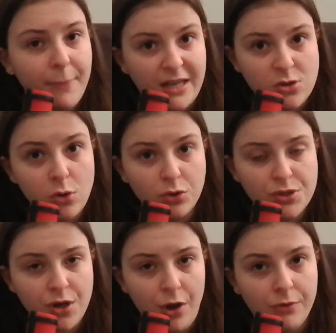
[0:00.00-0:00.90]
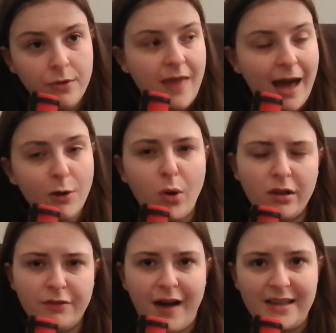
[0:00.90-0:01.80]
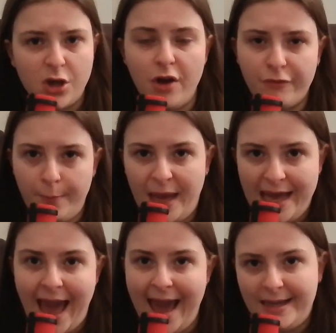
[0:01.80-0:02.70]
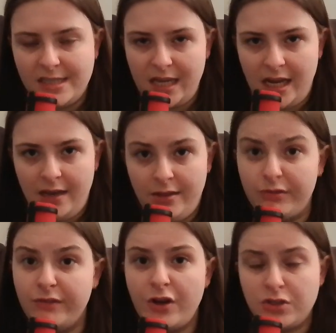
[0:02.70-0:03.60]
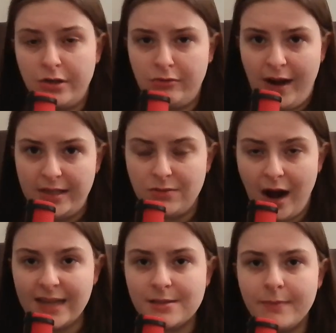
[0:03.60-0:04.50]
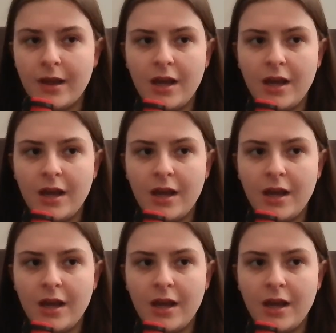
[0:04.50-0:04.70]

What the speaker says: But also, that qualifies her for P8 in the reverse grid race, right?